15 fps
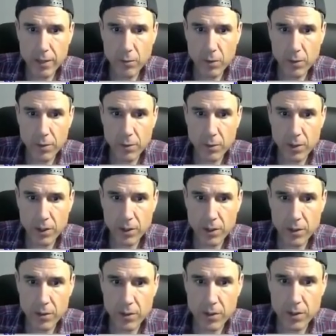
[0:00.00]
and what we
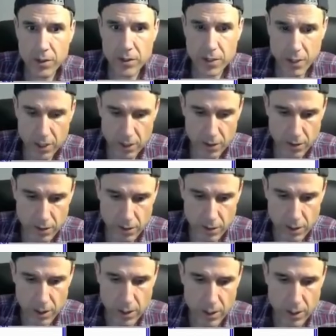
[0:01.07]
want to do is fu.